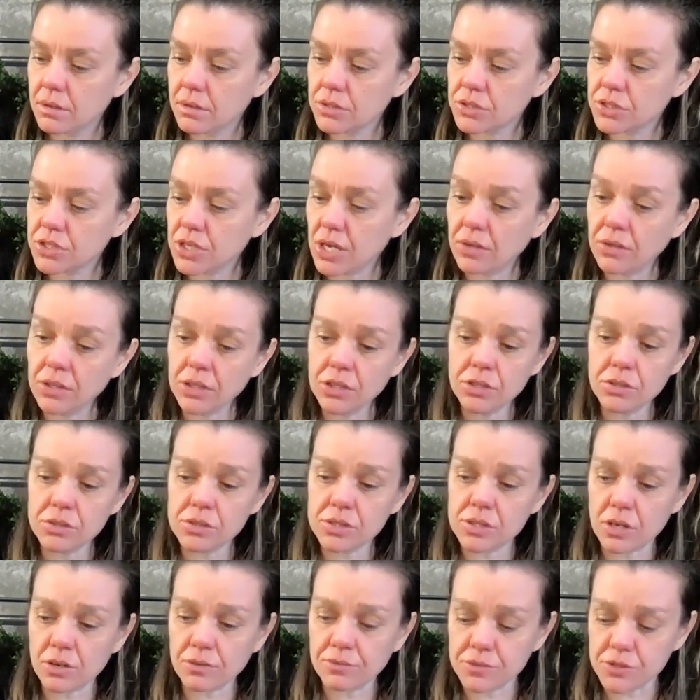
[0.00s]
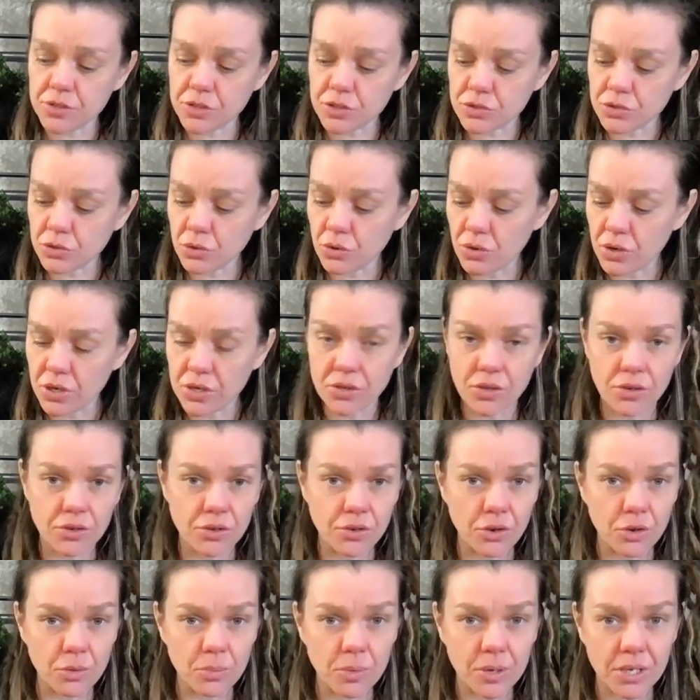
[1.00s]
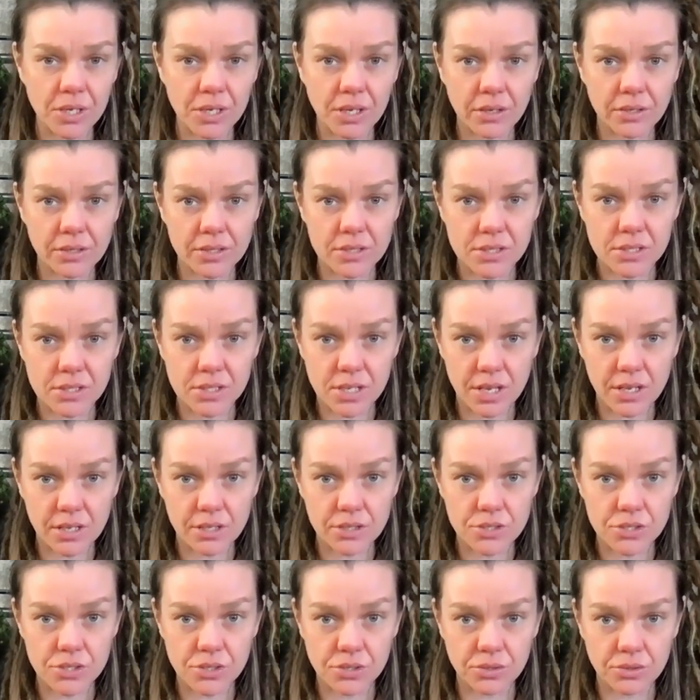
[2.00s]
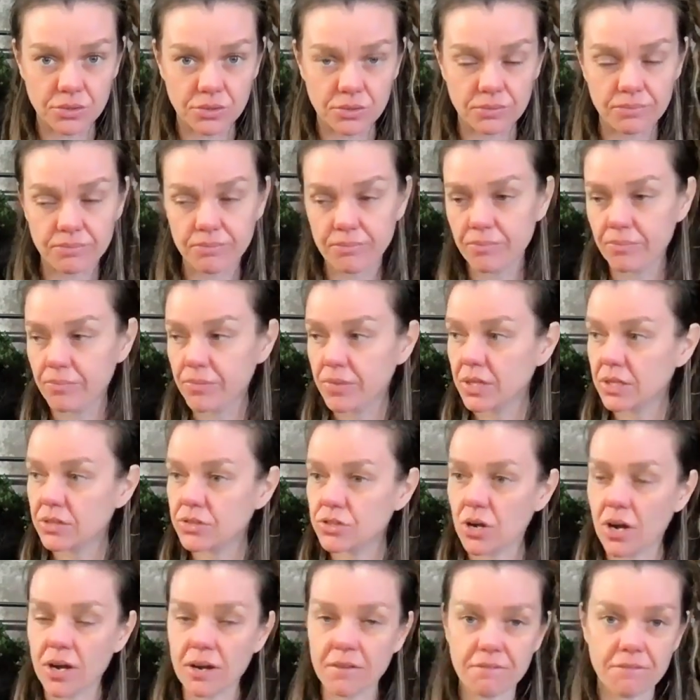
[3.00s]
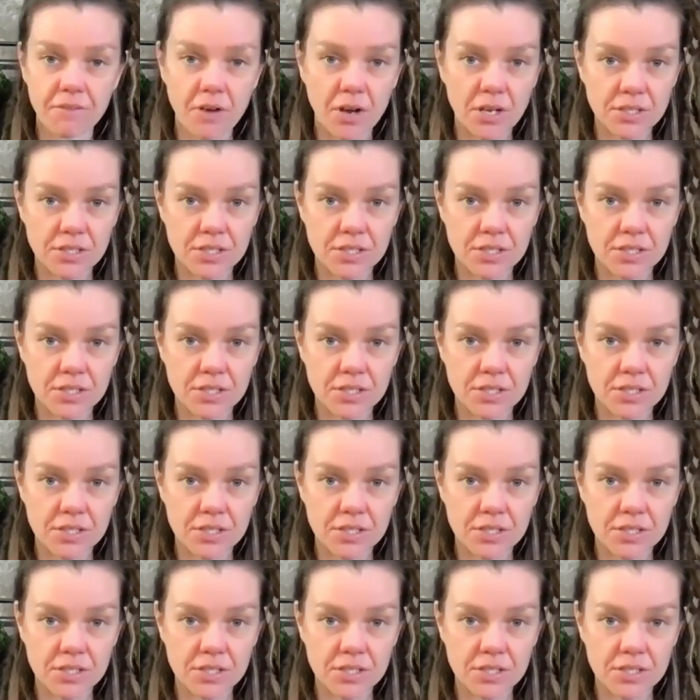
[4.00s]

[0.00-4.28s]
telling yourself a story that nobody understands you, trying to find